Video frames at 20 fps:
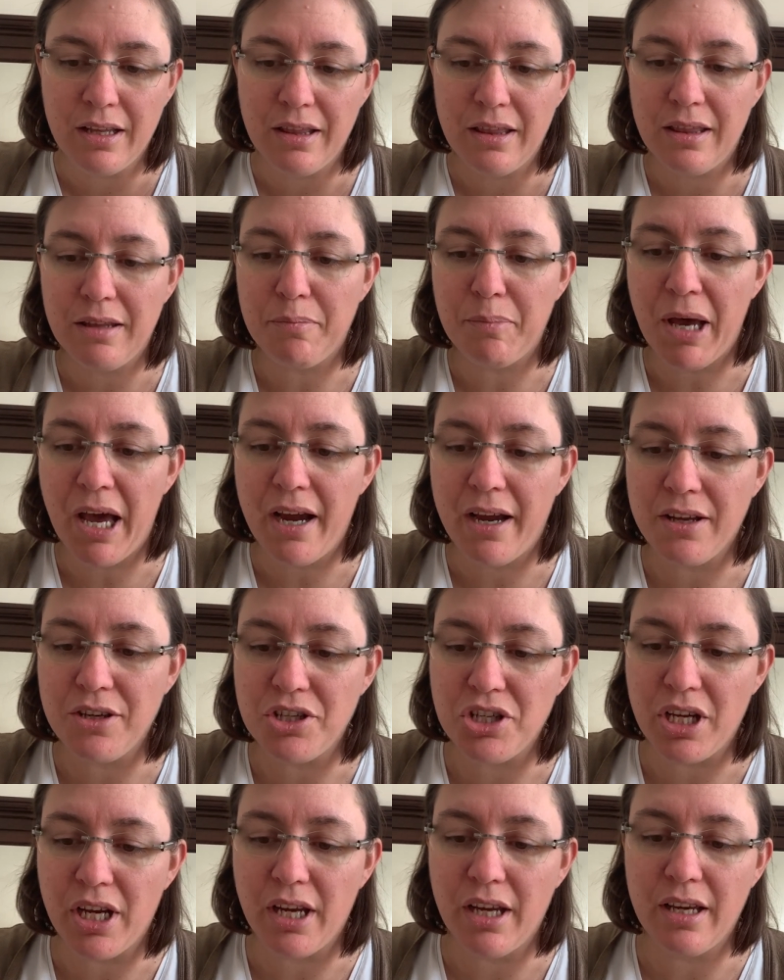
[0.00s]
the
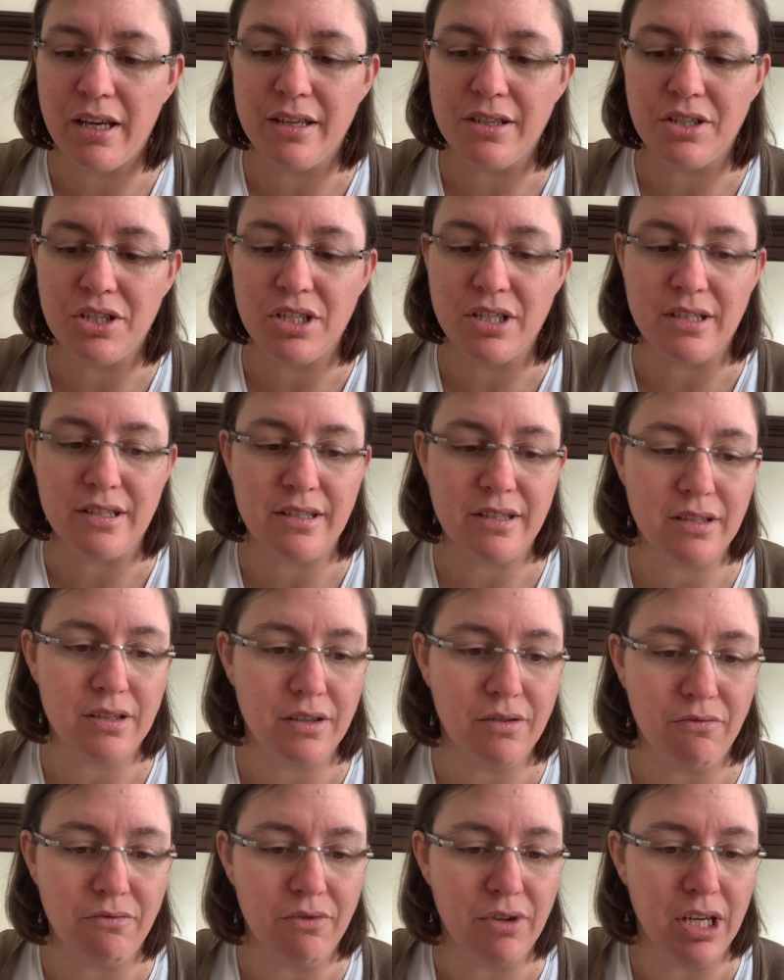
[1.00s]
packaging is just
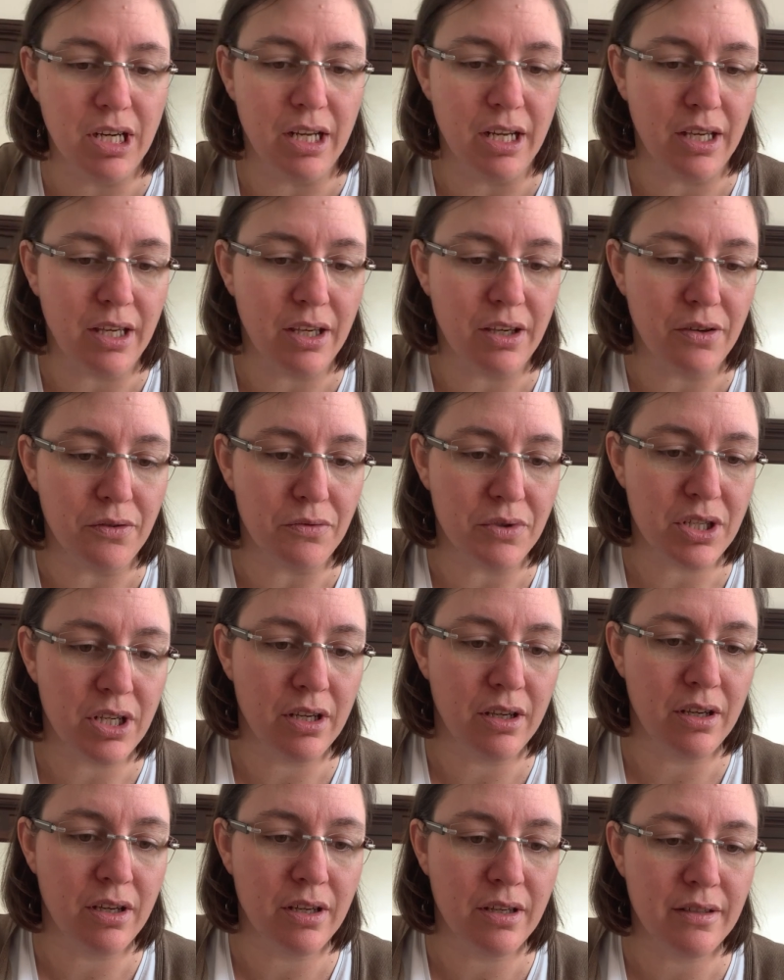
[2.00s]
really cute.
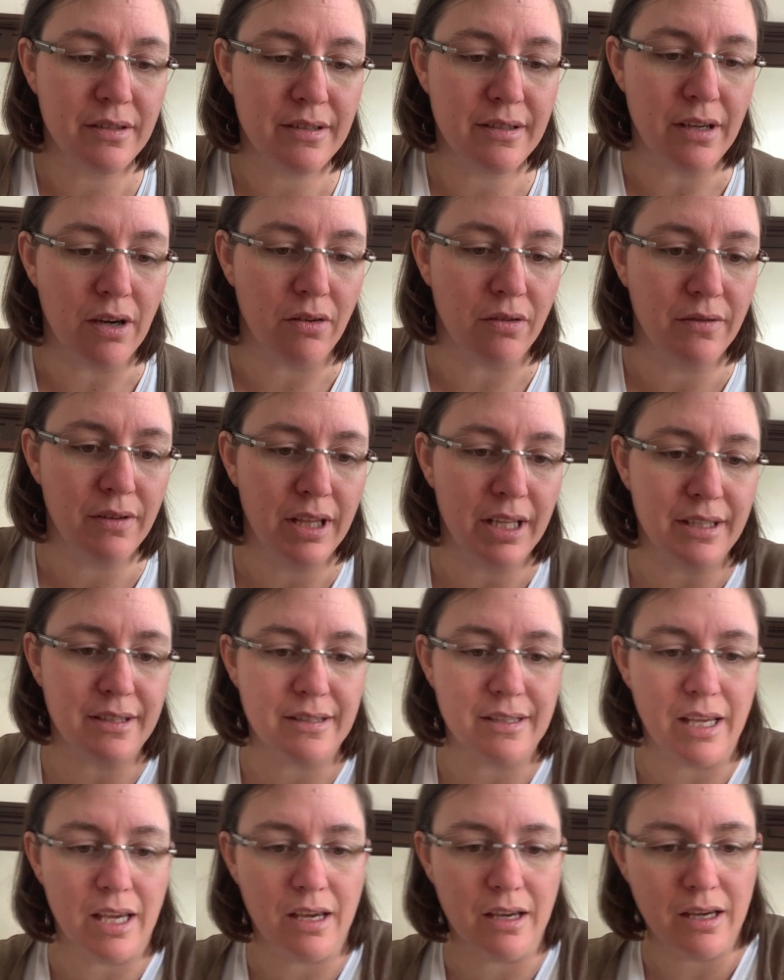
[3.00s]
So let's
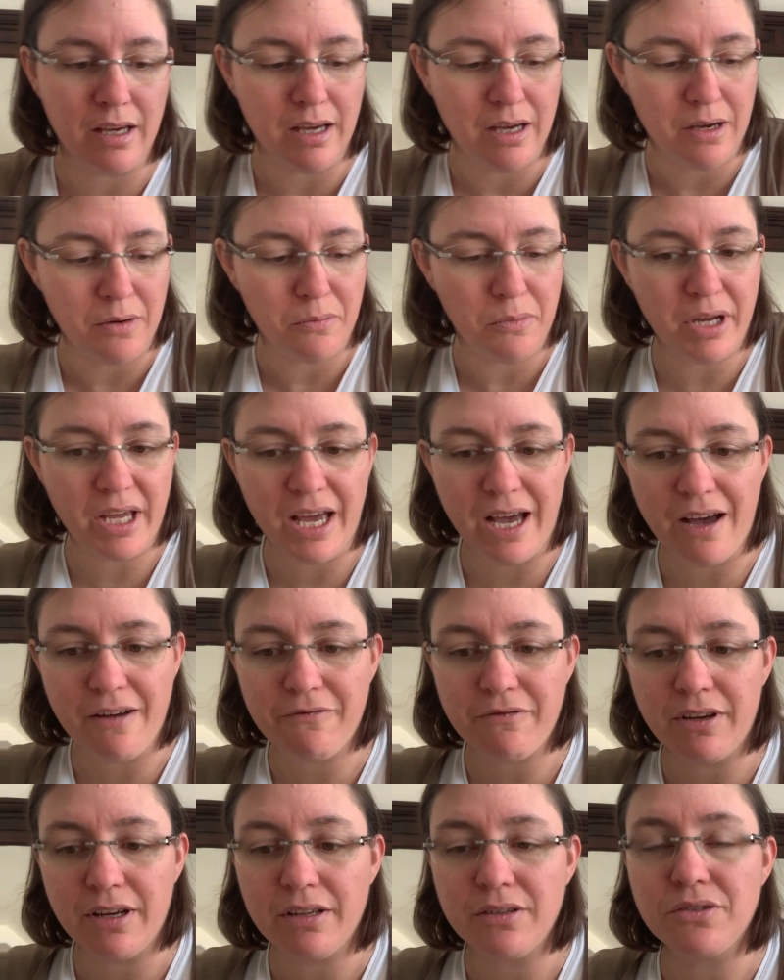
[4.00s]
see. We
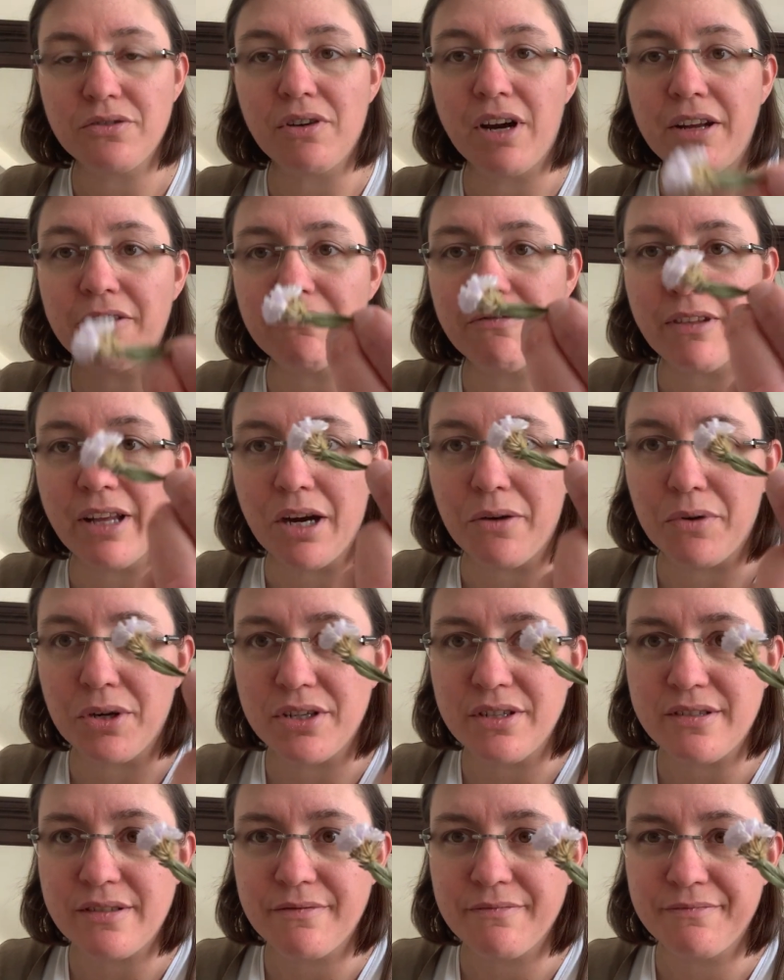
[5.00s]
have dried
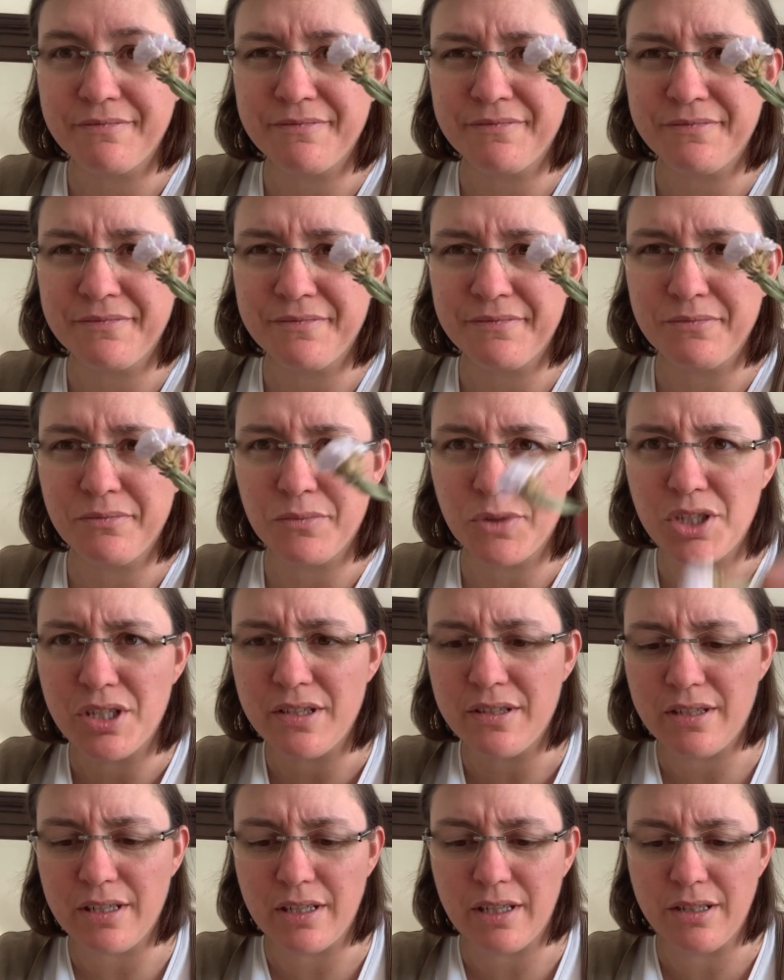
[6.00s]
flowers, which
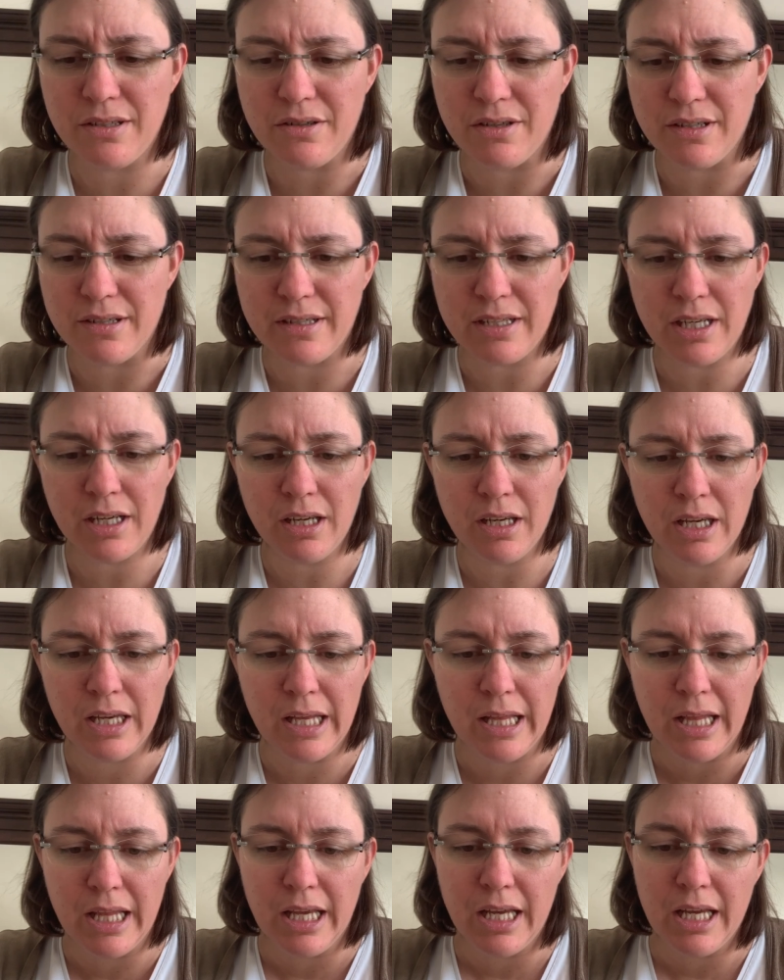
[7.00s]
is interesting.
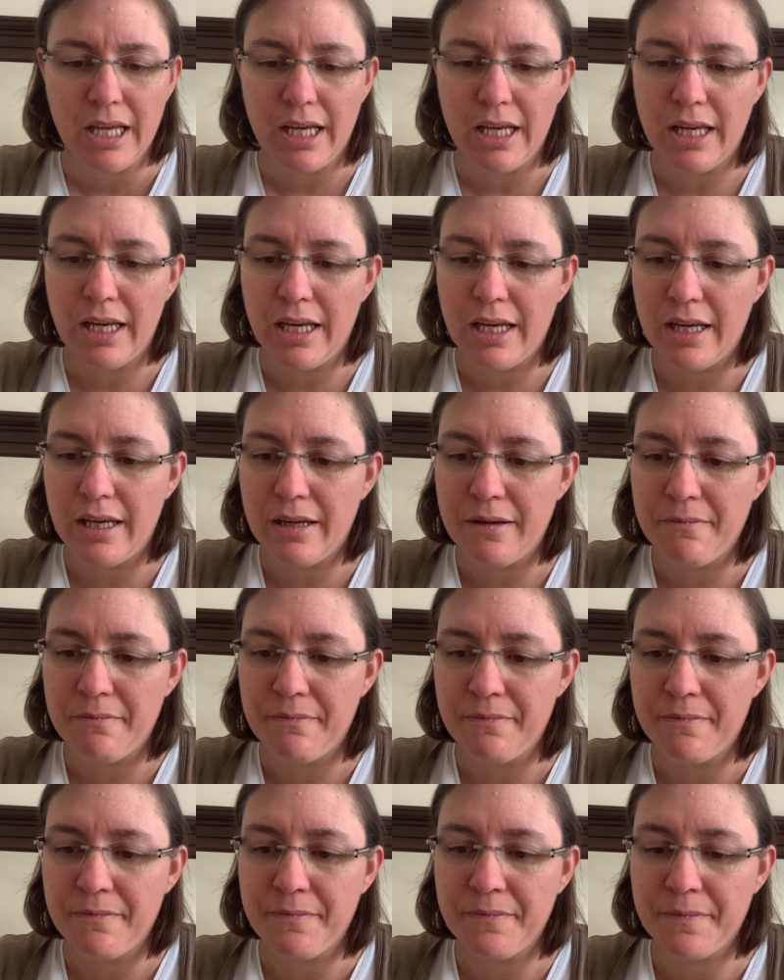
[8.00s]

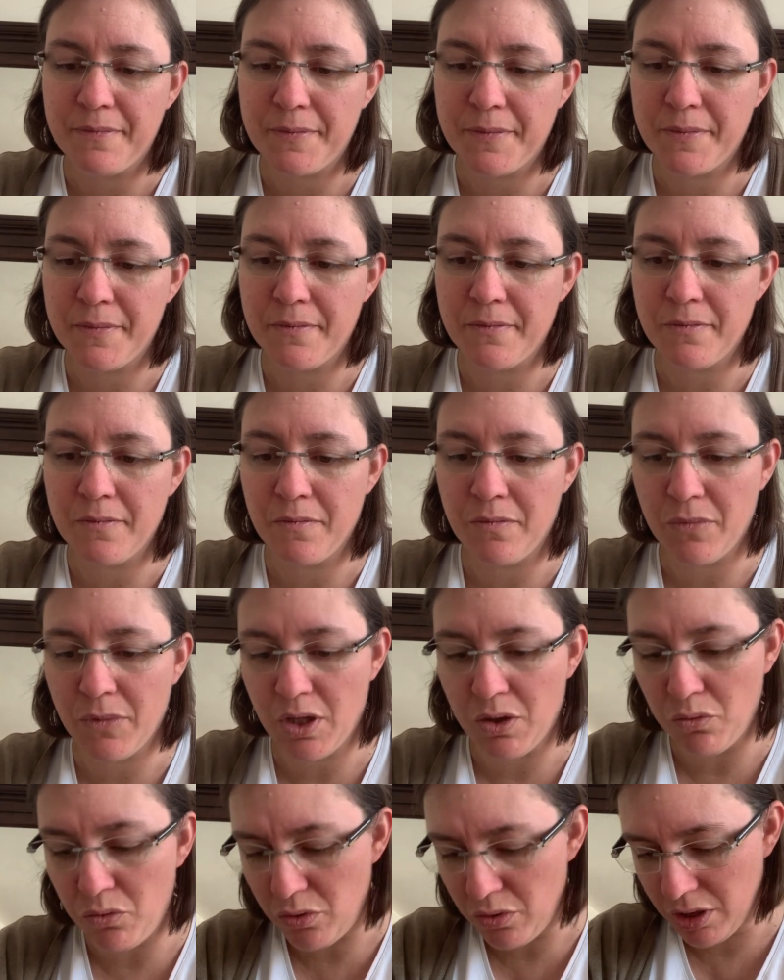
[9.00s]
Um,
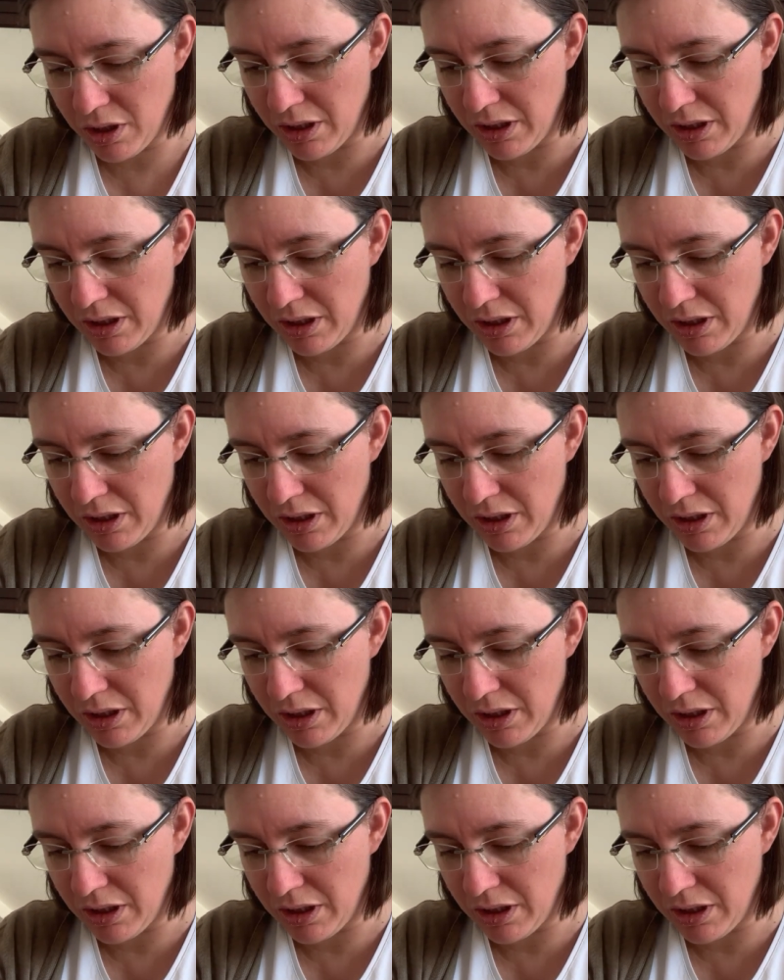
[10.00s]
ooh.